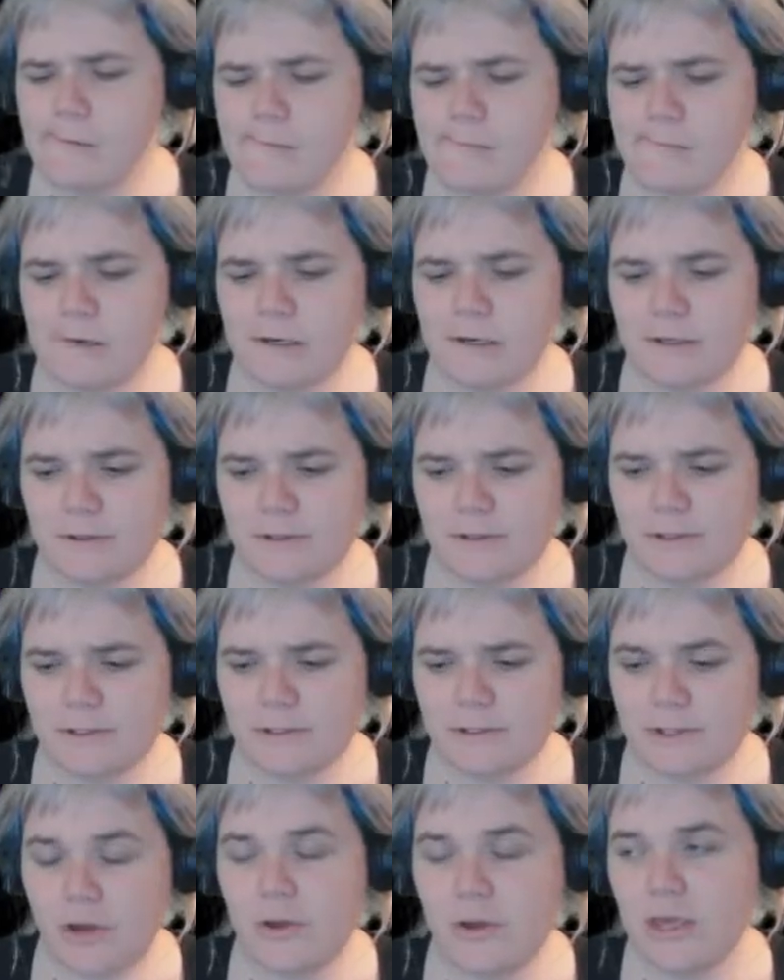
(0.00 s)
What
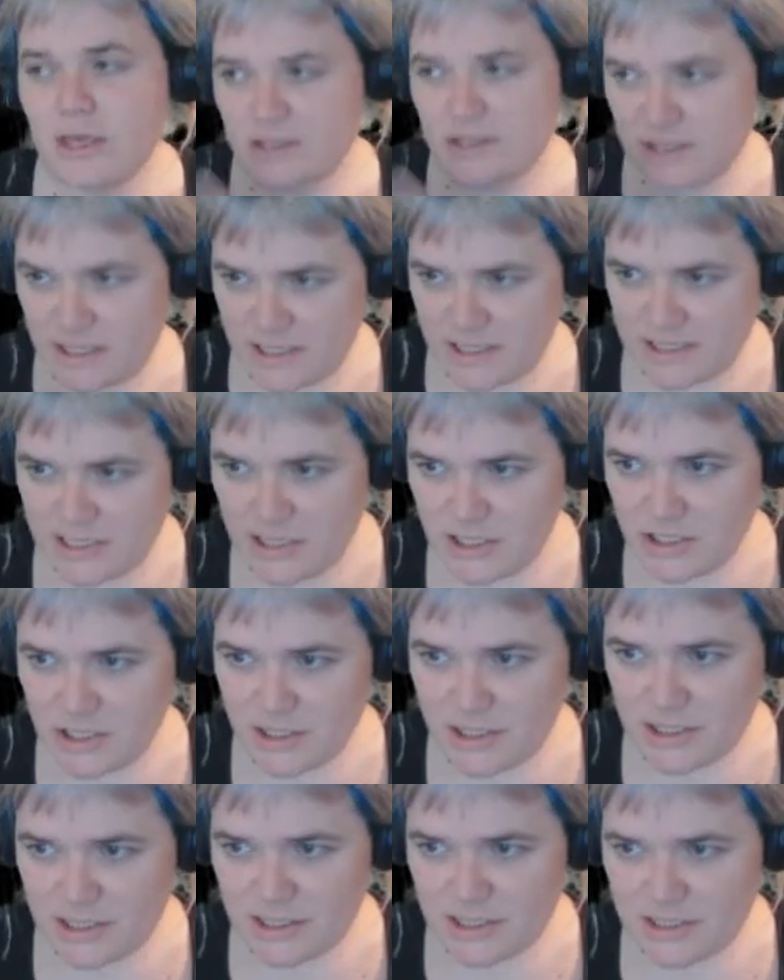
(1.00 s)
else? Oh yes,
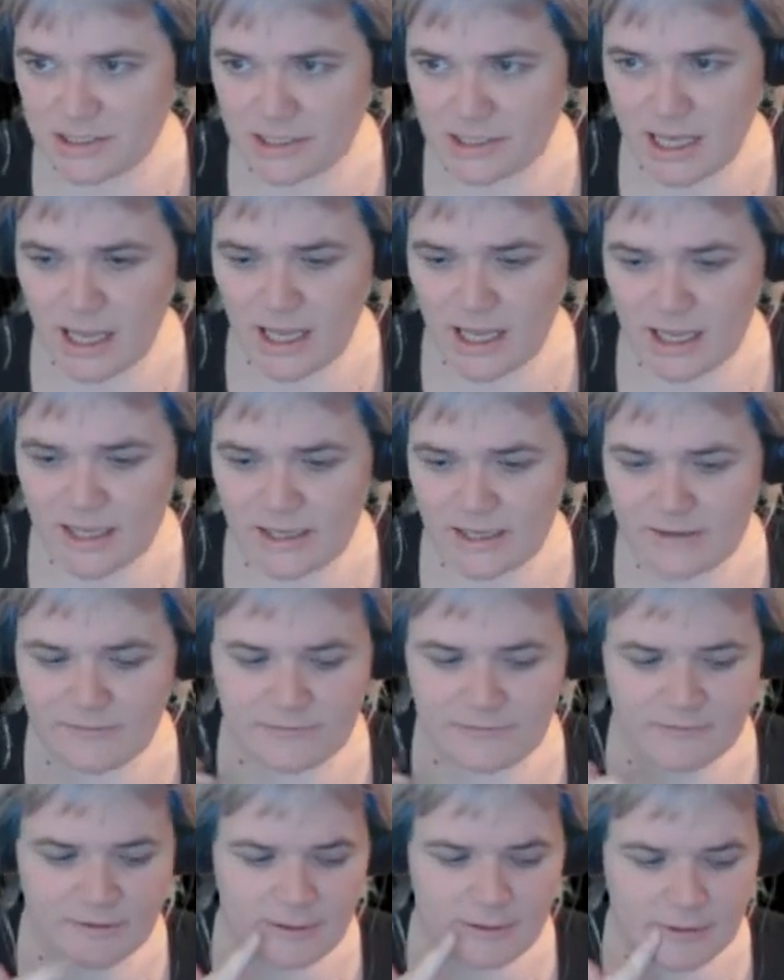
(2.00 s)
extensions live,